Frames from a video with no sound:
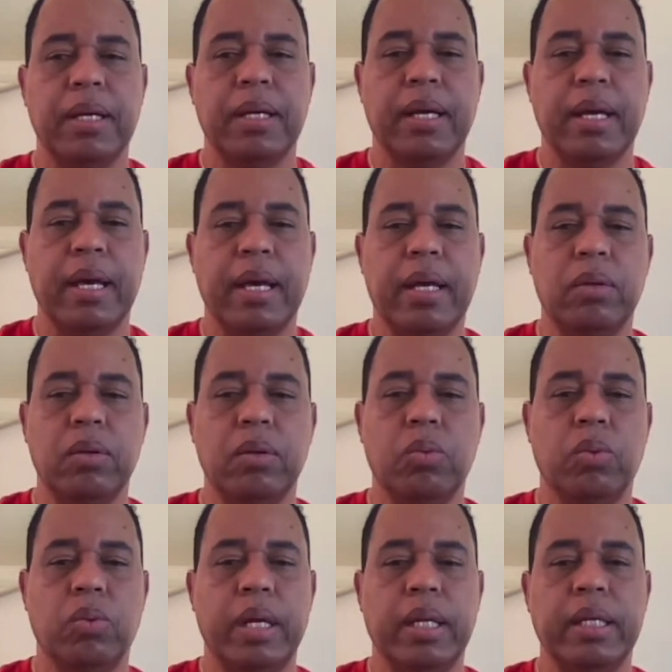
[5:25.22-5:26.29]

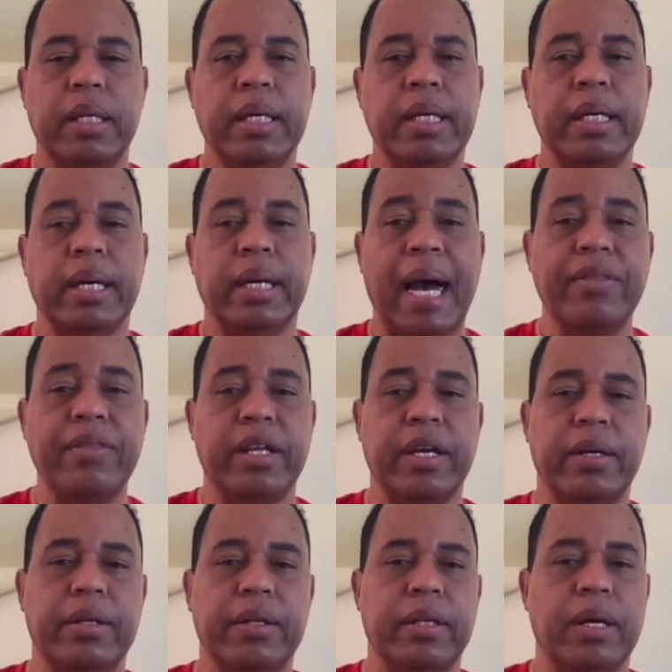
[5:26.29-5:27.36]
And when he got
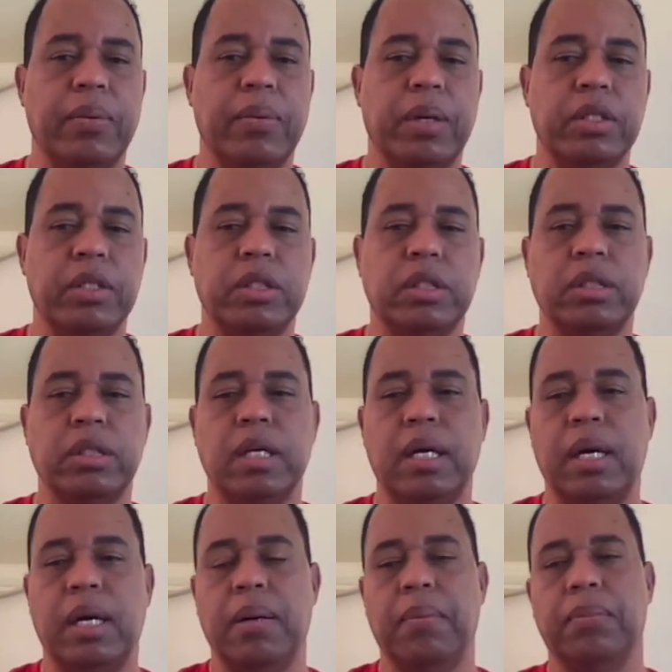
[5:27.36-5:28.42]
there, there was
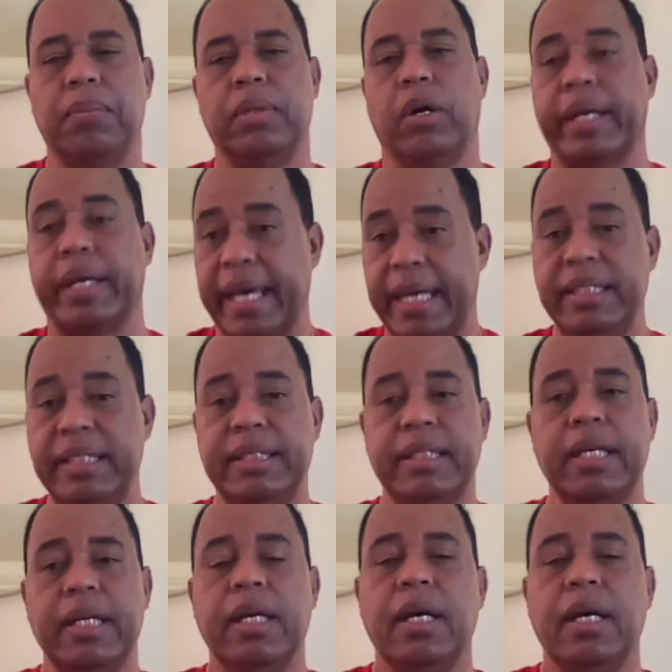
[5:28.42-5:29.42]
the gate.